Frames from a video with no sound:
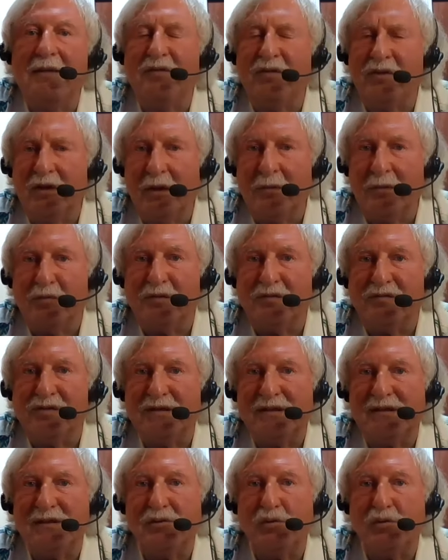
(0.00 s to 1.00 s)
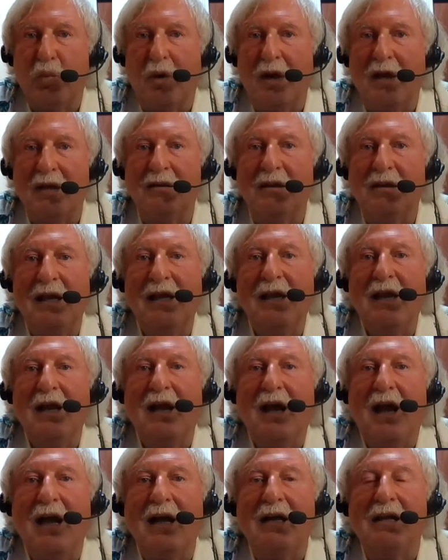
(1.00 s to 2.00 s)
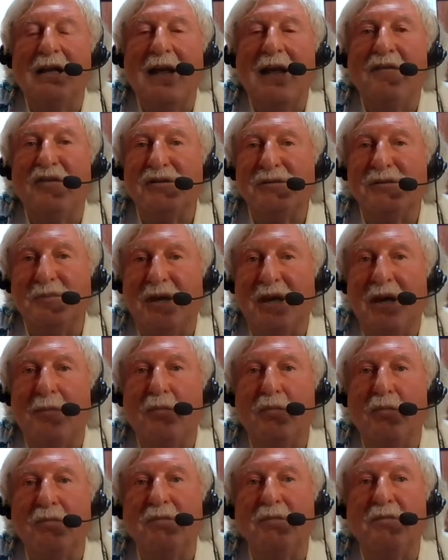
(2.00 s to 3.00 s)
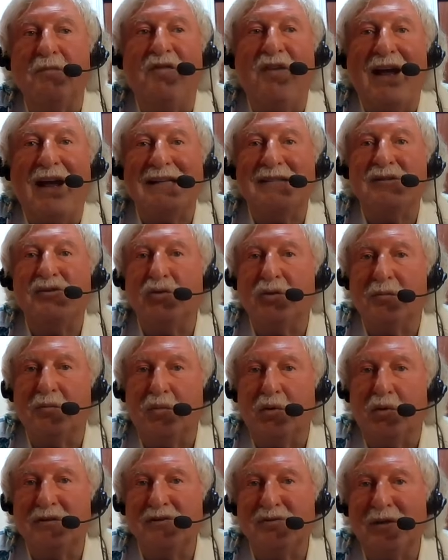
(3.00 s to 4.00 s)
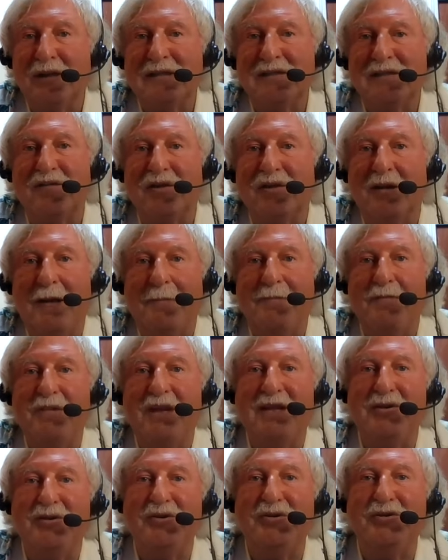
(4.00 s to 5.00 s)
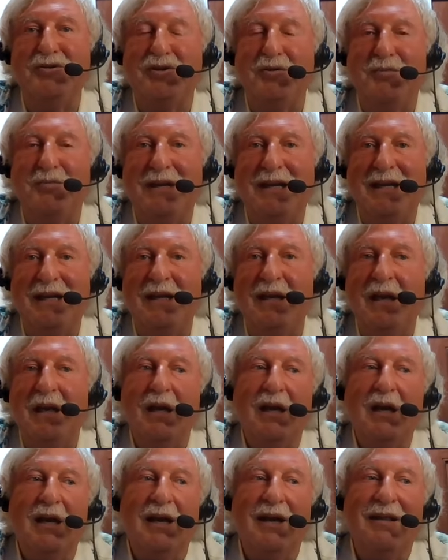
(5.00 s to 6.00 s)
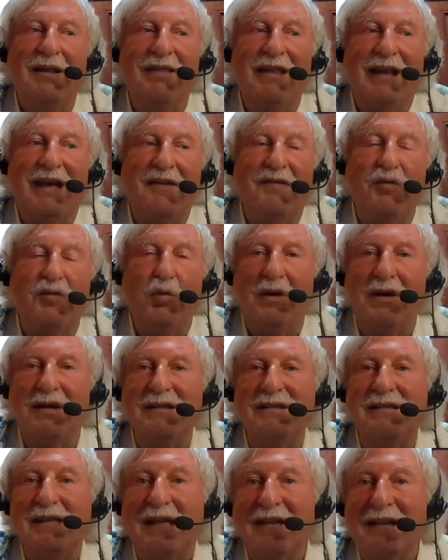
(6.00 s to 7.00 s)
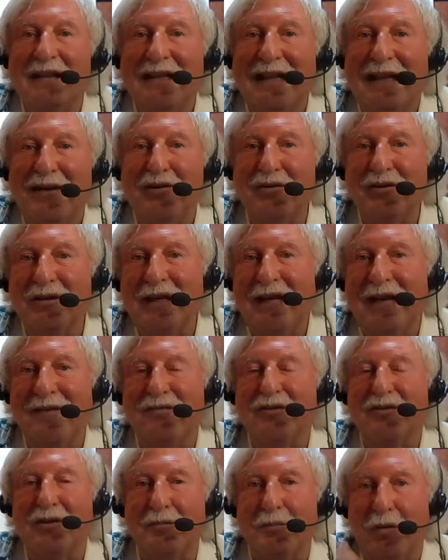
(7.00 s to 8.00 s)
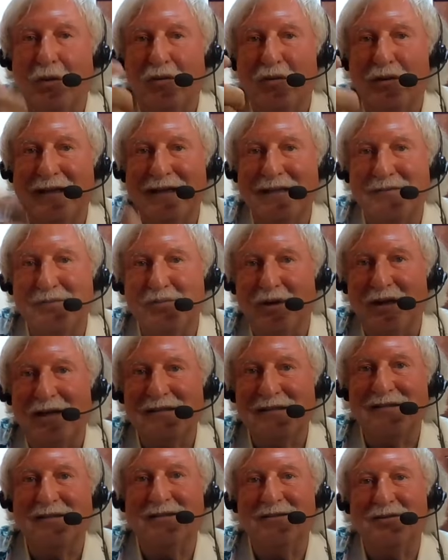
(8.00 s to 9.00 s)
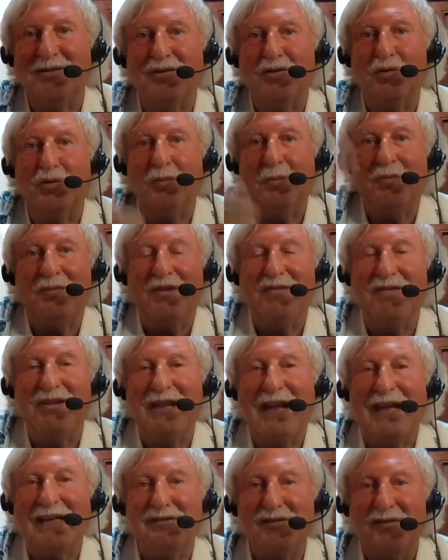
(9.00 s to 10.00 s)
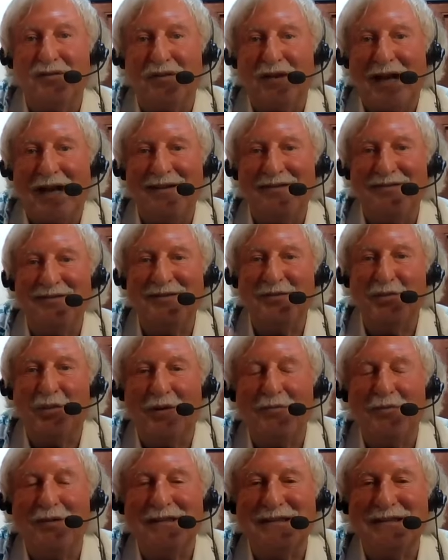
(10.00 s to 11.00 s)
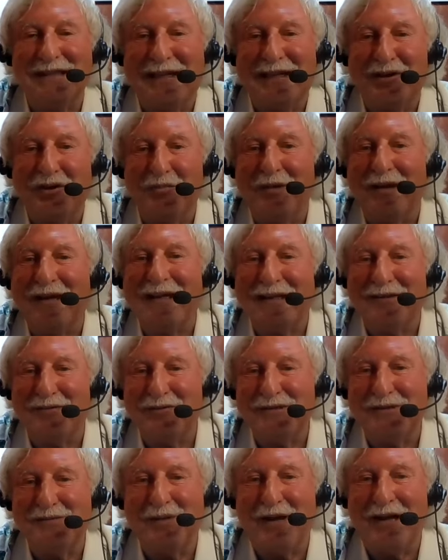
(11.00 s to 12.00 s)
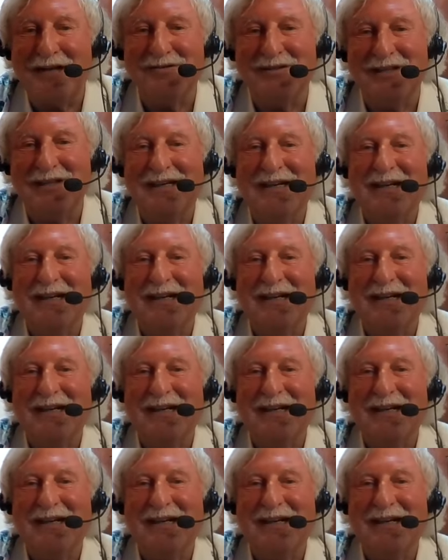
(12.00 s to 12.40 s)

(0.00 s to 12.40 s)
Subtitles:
for a number of reasons. One, life has become faster and more stressful. It used to be that if you wanted to send a letter, you gave it to the Pony Express. It took, if the guy survived, 12 months later, you might get a response.